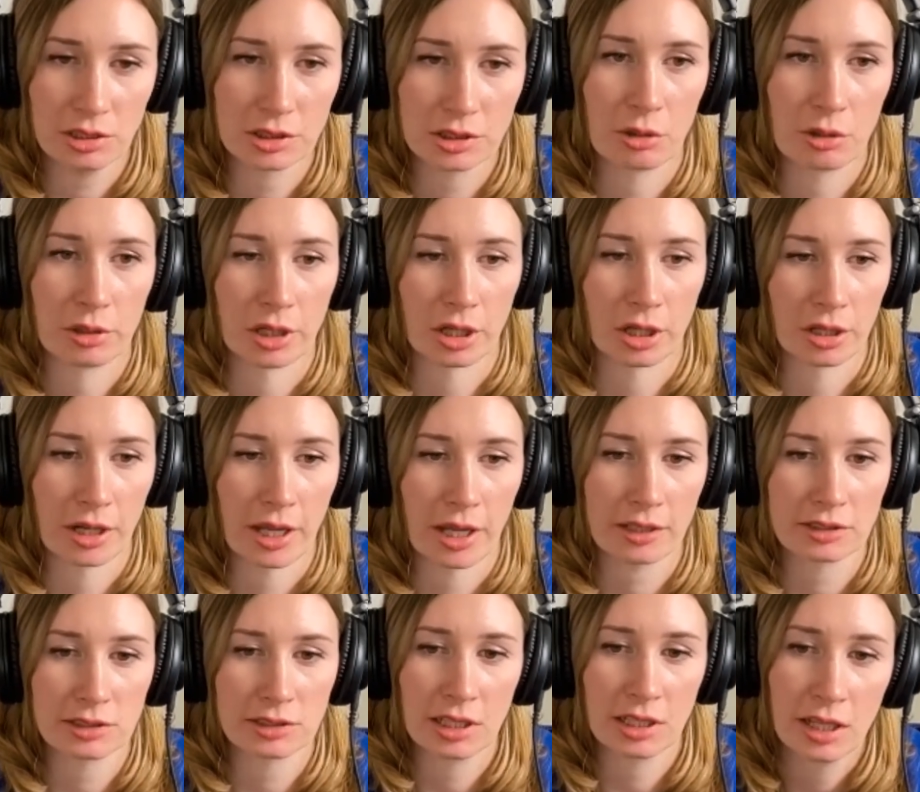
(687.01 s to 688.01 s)
So in our
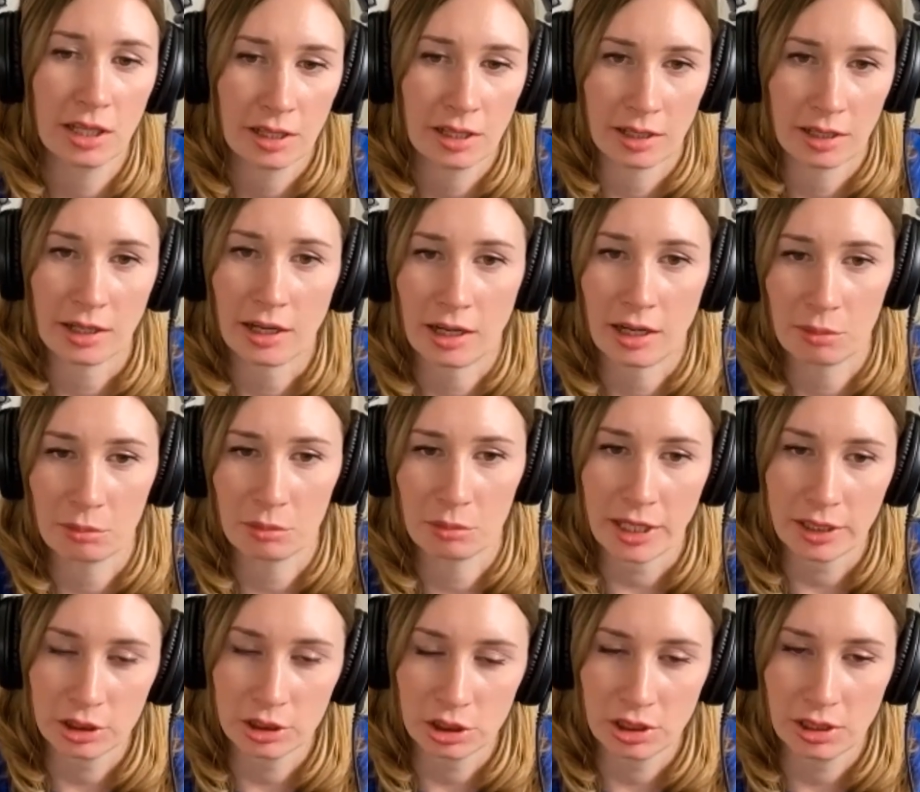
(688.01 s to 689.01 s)
next
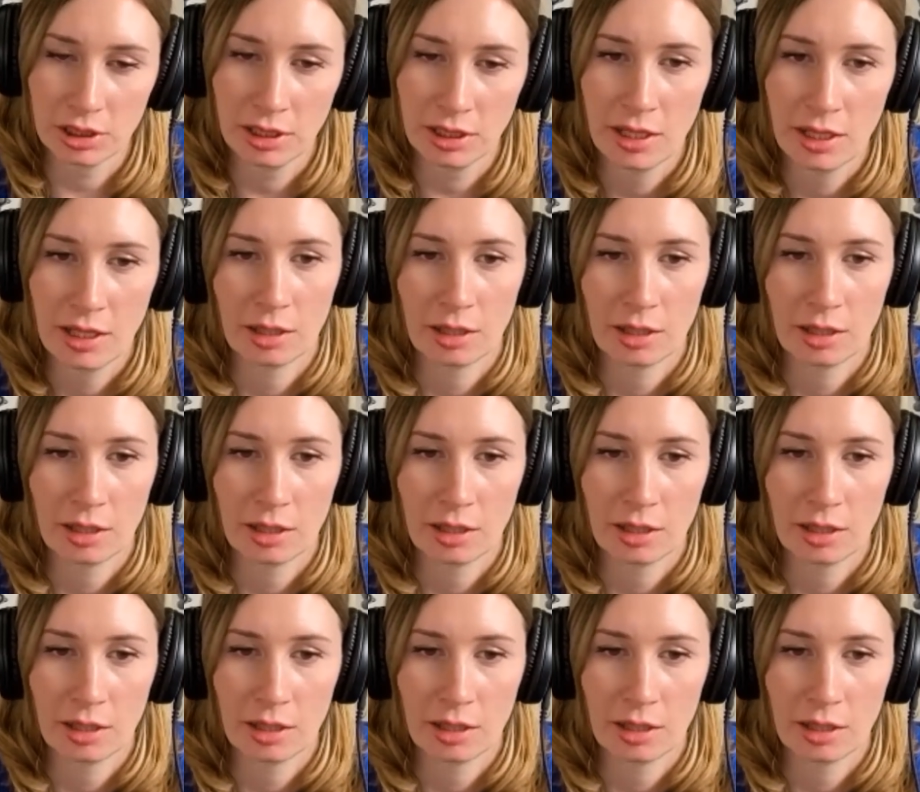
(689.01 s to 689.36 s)
lecture.